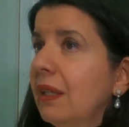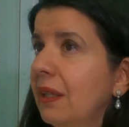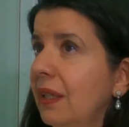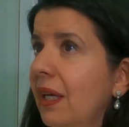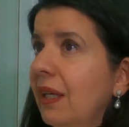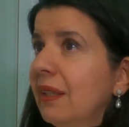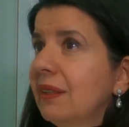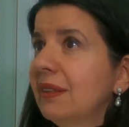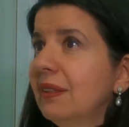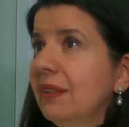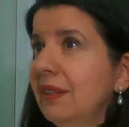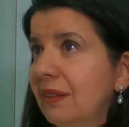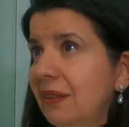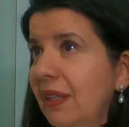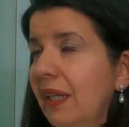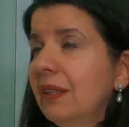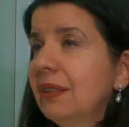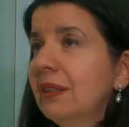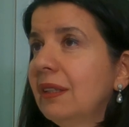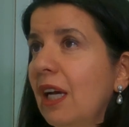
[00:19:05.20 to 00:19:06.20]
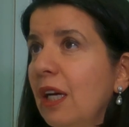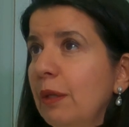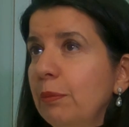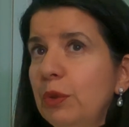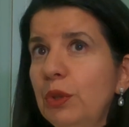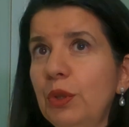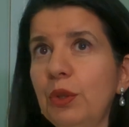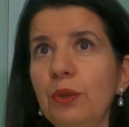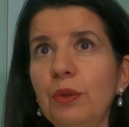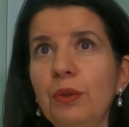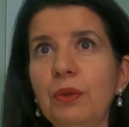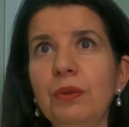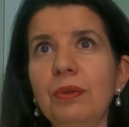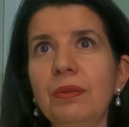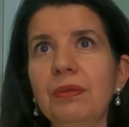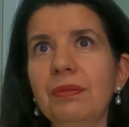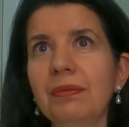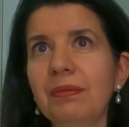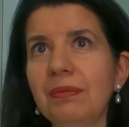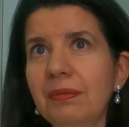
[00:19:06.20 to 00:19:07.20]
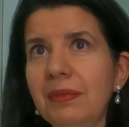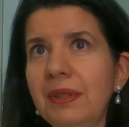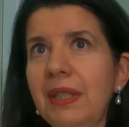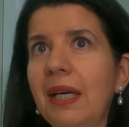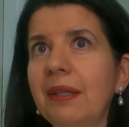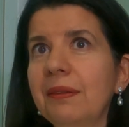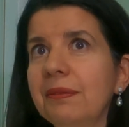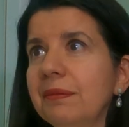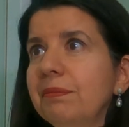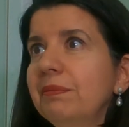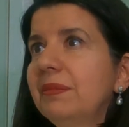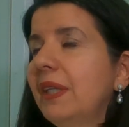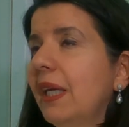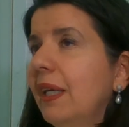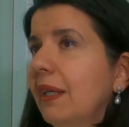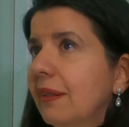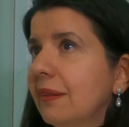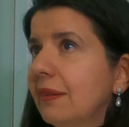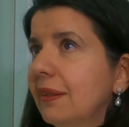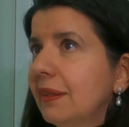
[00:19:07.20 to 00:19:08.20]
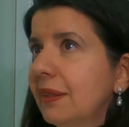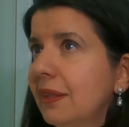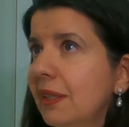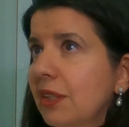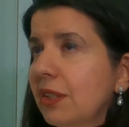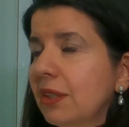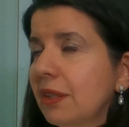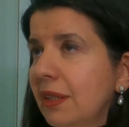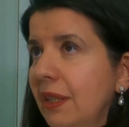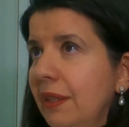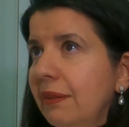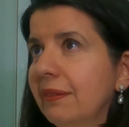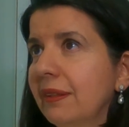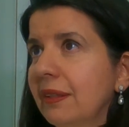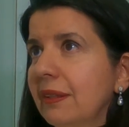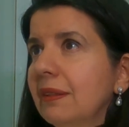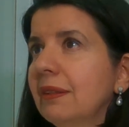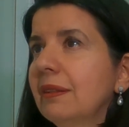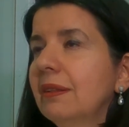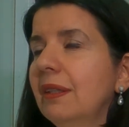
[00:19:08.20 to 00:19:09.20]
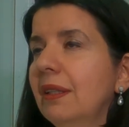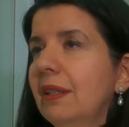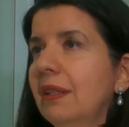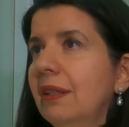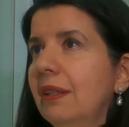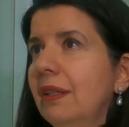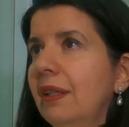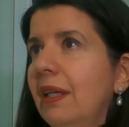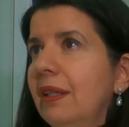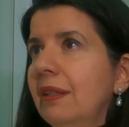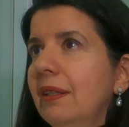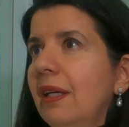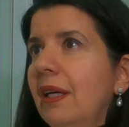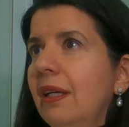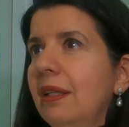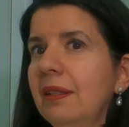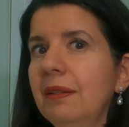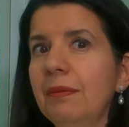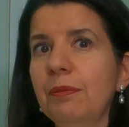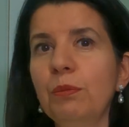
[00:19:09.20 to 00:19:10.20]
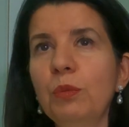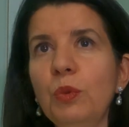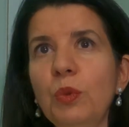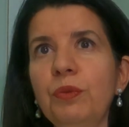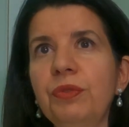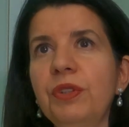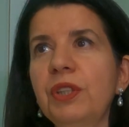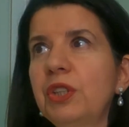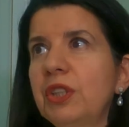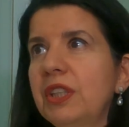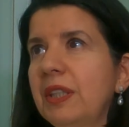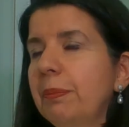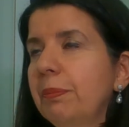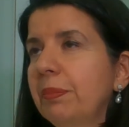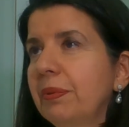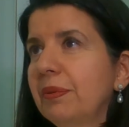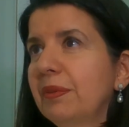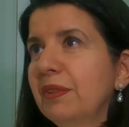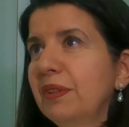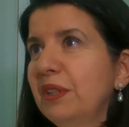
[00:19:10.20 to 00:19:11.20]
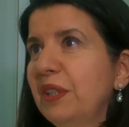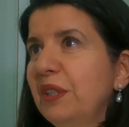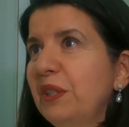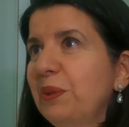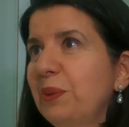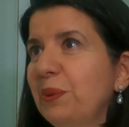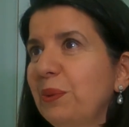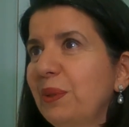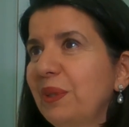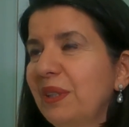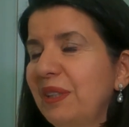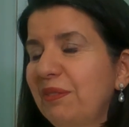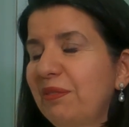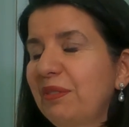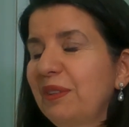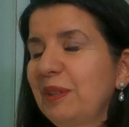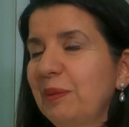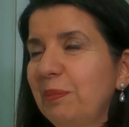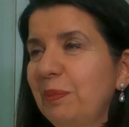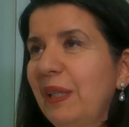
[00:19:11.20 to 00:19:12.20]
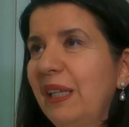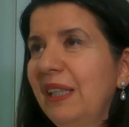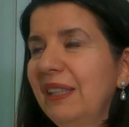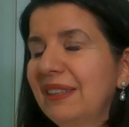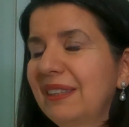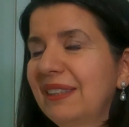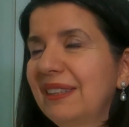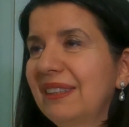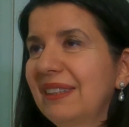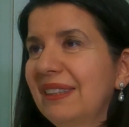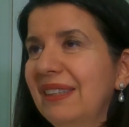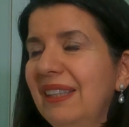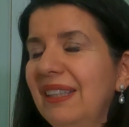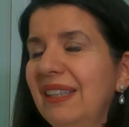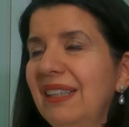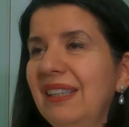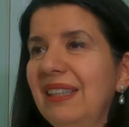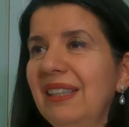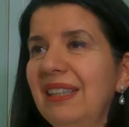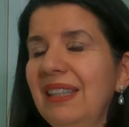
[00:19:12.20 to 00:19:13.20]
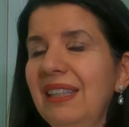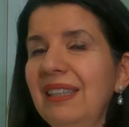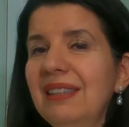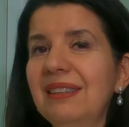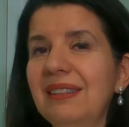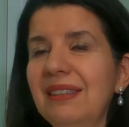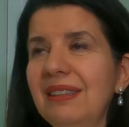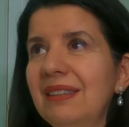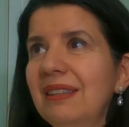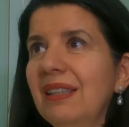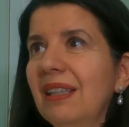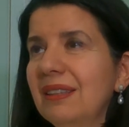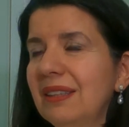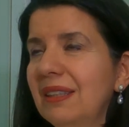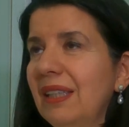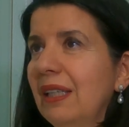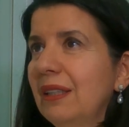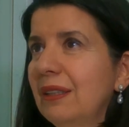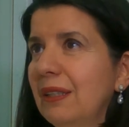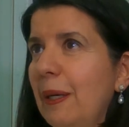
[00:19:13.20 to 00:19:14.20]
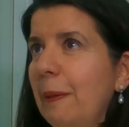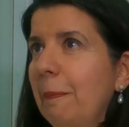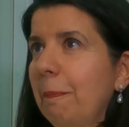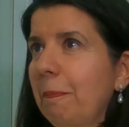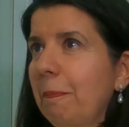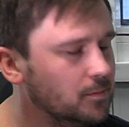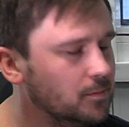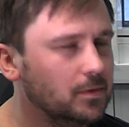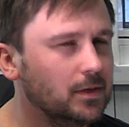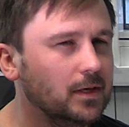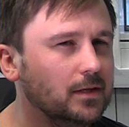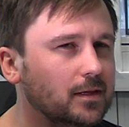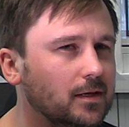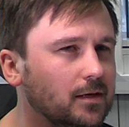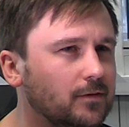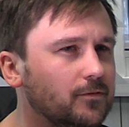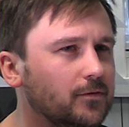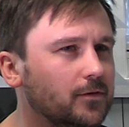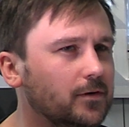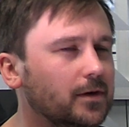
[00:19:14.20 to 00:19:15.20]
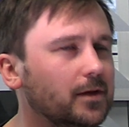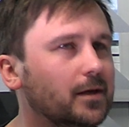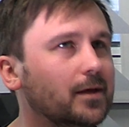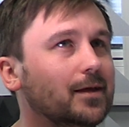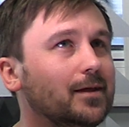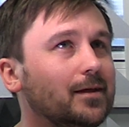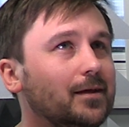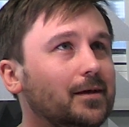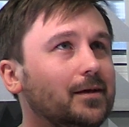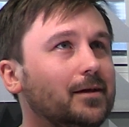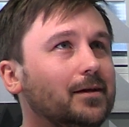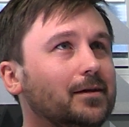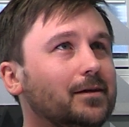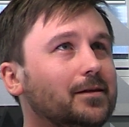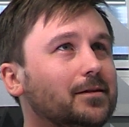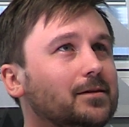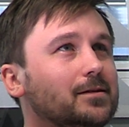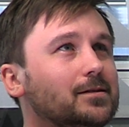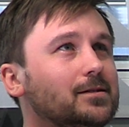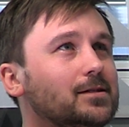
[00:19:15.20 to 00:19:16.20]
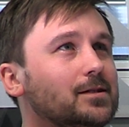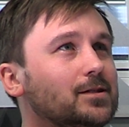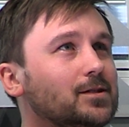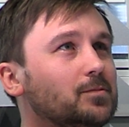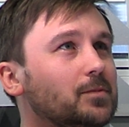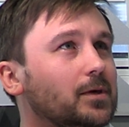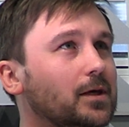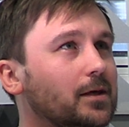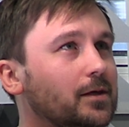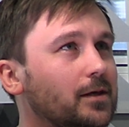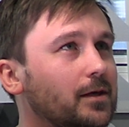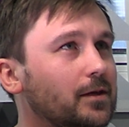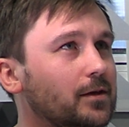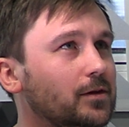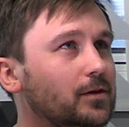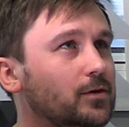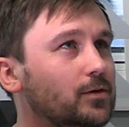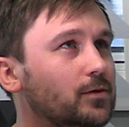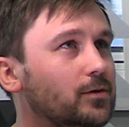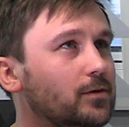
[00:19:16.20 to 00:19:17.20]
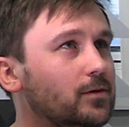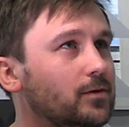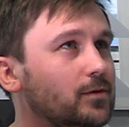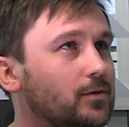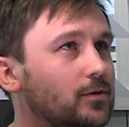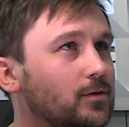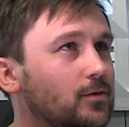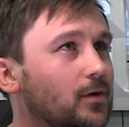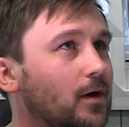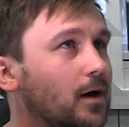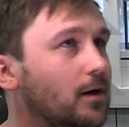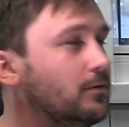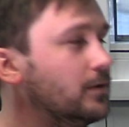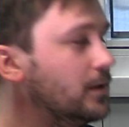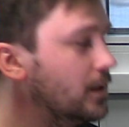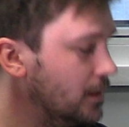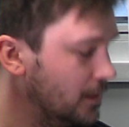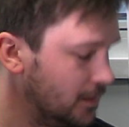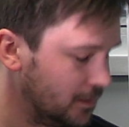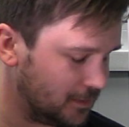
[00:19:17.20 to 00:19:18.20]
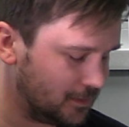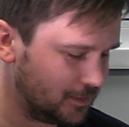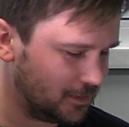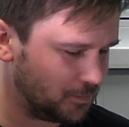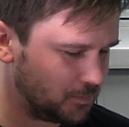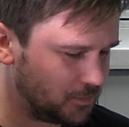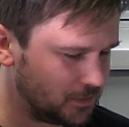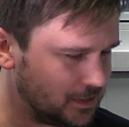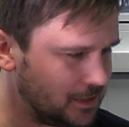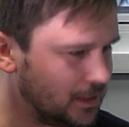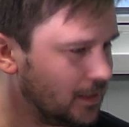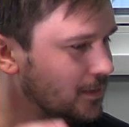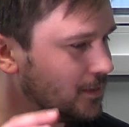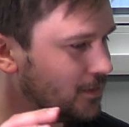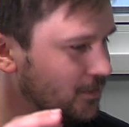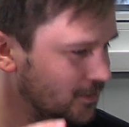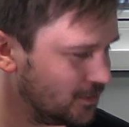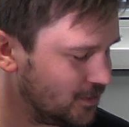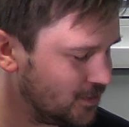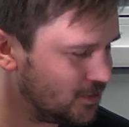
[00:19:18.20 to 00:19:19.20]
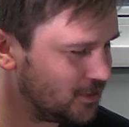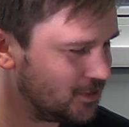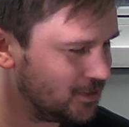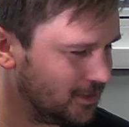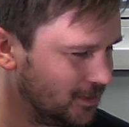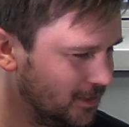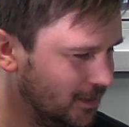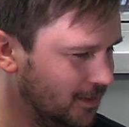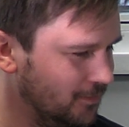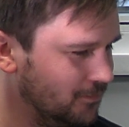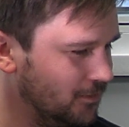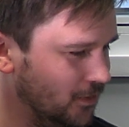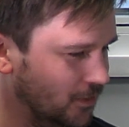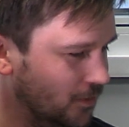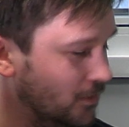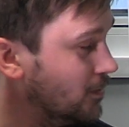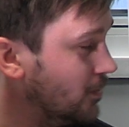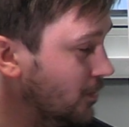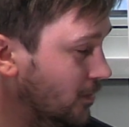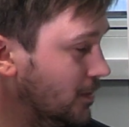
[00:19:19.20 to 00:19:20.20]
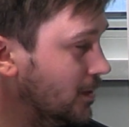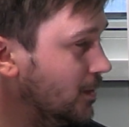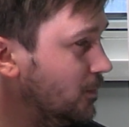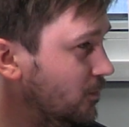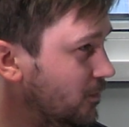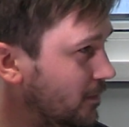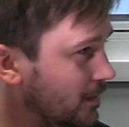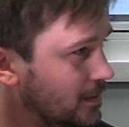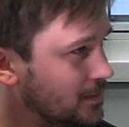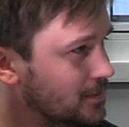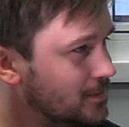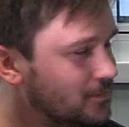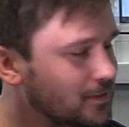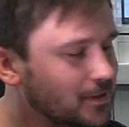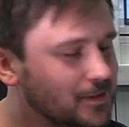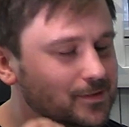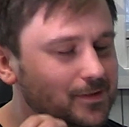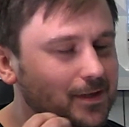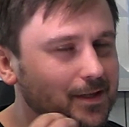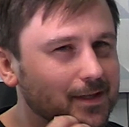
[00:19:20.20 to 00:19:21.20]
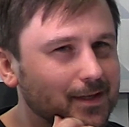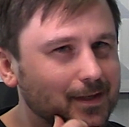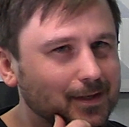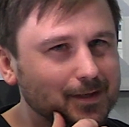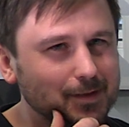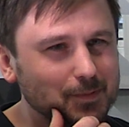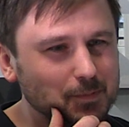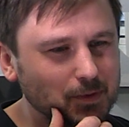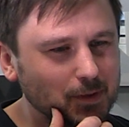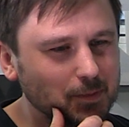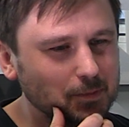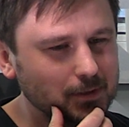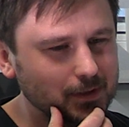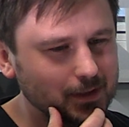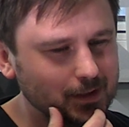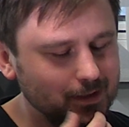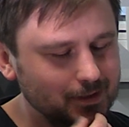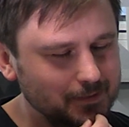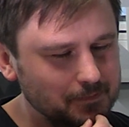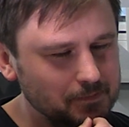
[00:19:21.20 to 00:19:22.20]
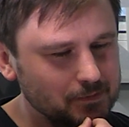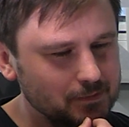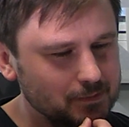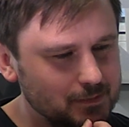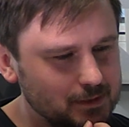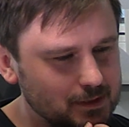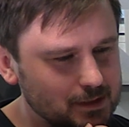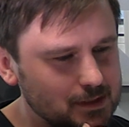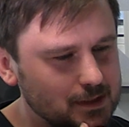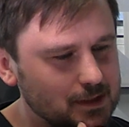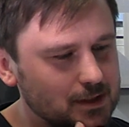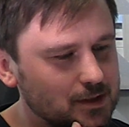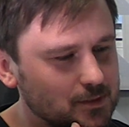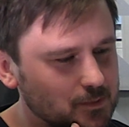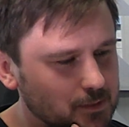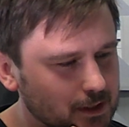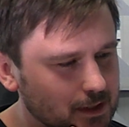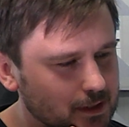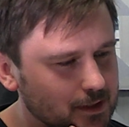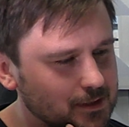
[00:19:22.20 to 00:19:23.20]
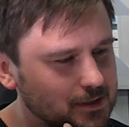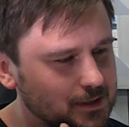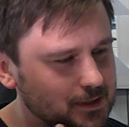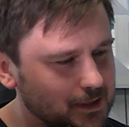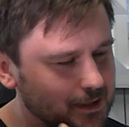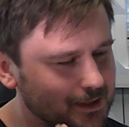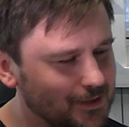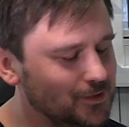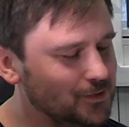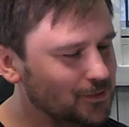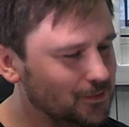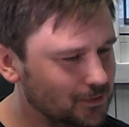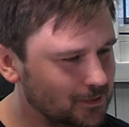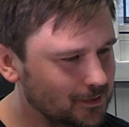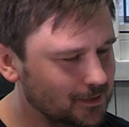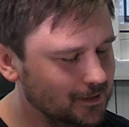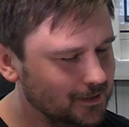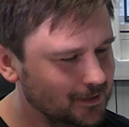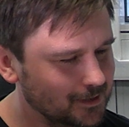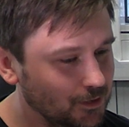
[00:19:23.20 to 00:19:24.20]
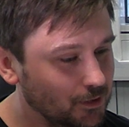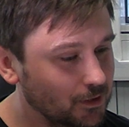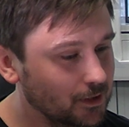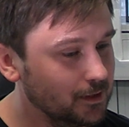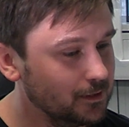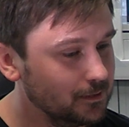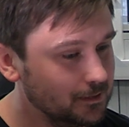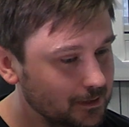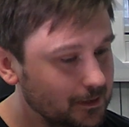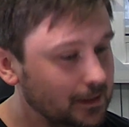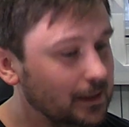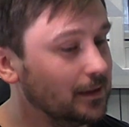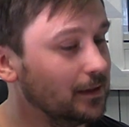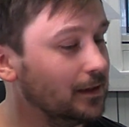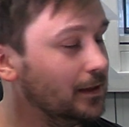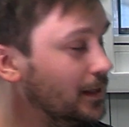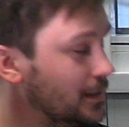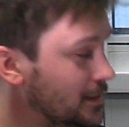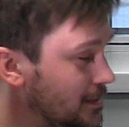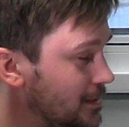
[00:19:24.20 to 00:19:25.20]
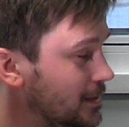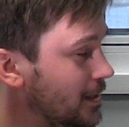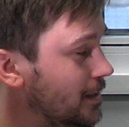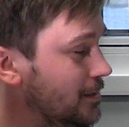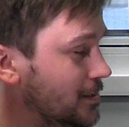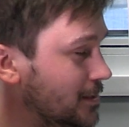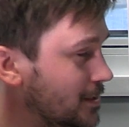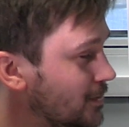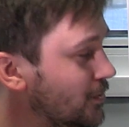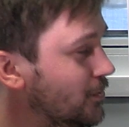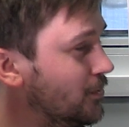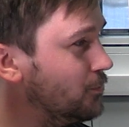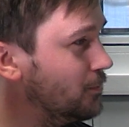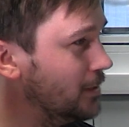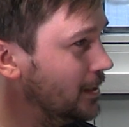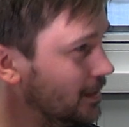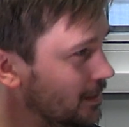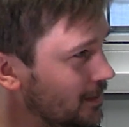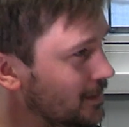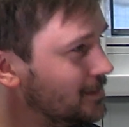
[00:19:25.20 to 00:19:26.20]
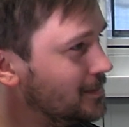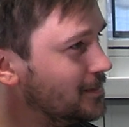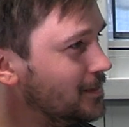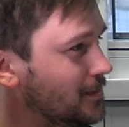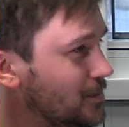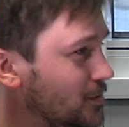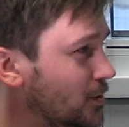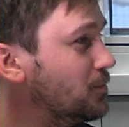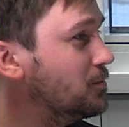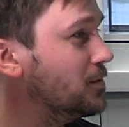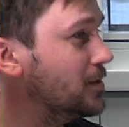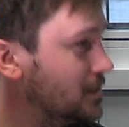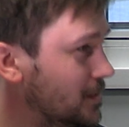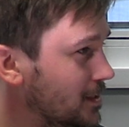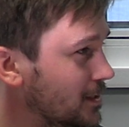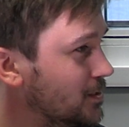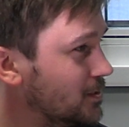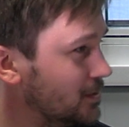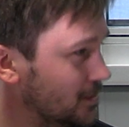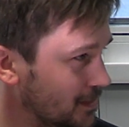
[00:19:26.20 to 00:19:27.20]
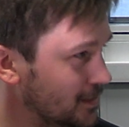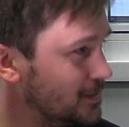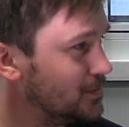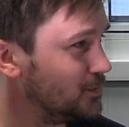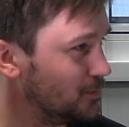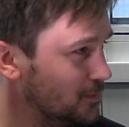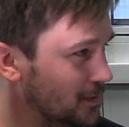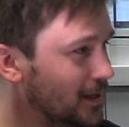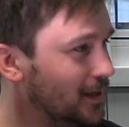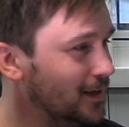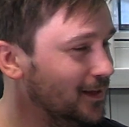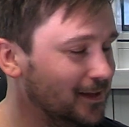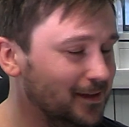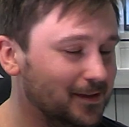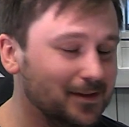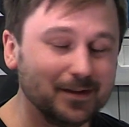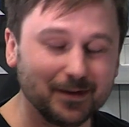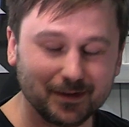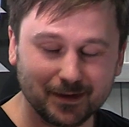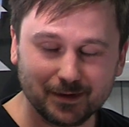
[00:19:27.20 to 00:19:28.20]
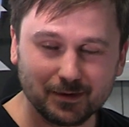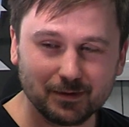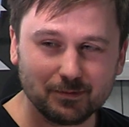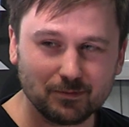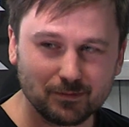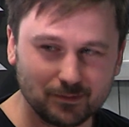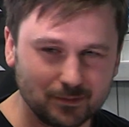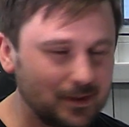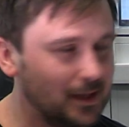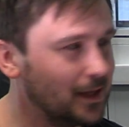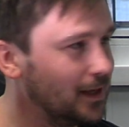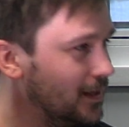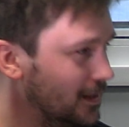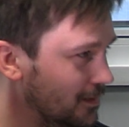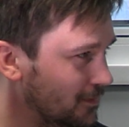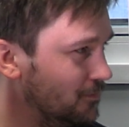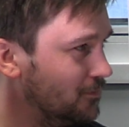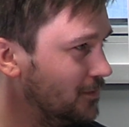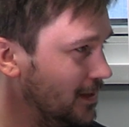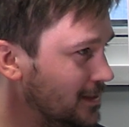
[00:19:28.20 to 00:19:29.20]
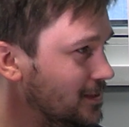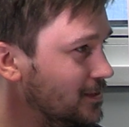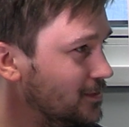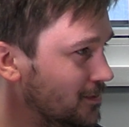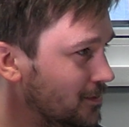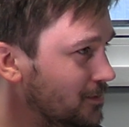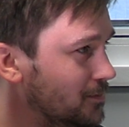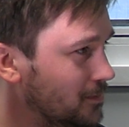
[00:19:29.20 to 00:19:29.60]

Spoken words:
Yes, it takes time to take a decision even and then move the ship into a different place. It does take time. But I think for the decision making, you have kind of like the percentage level on deep fakes, right? So I think probably decision makers need to, or in the next years, going to realize that some decision needs to be taken faster,